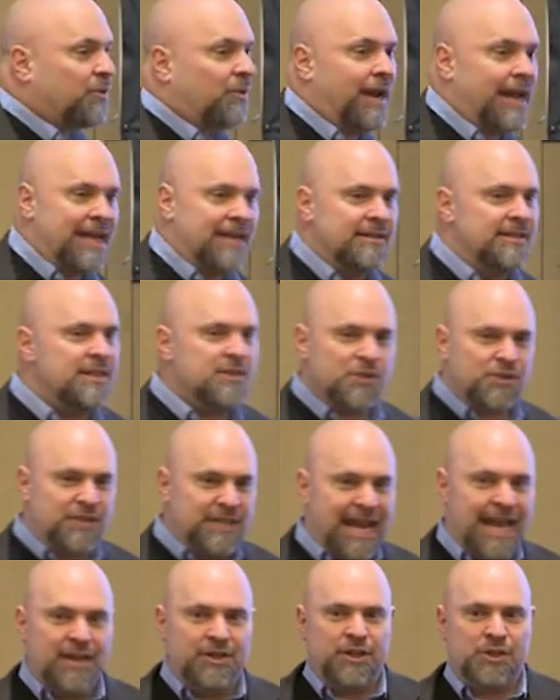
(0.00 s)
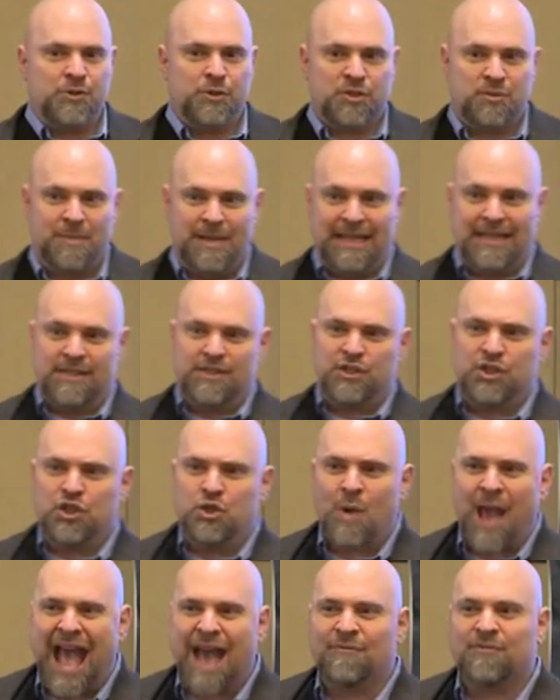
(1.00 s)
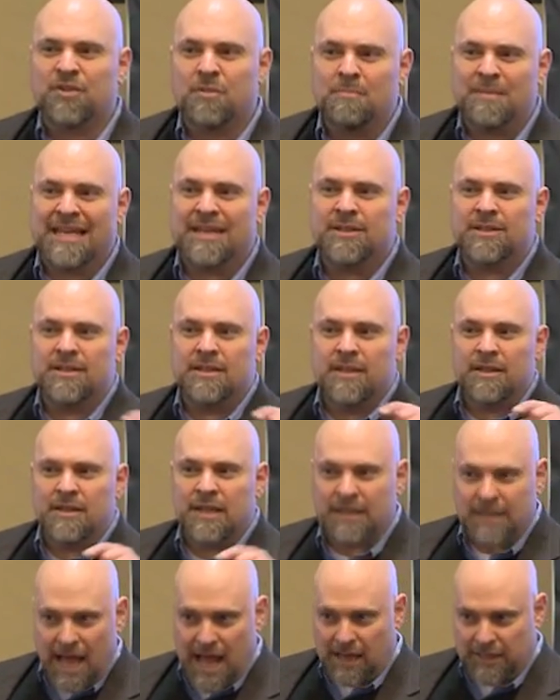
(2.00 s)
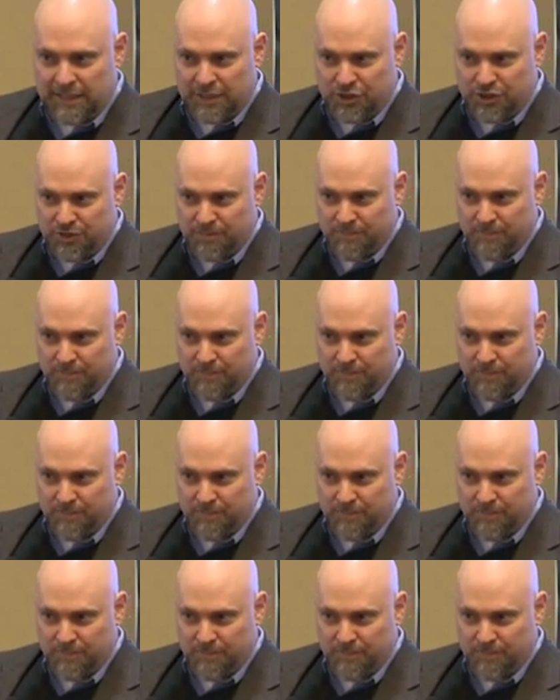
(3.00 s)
grade, these are standards, which means you have to meet the knowledge.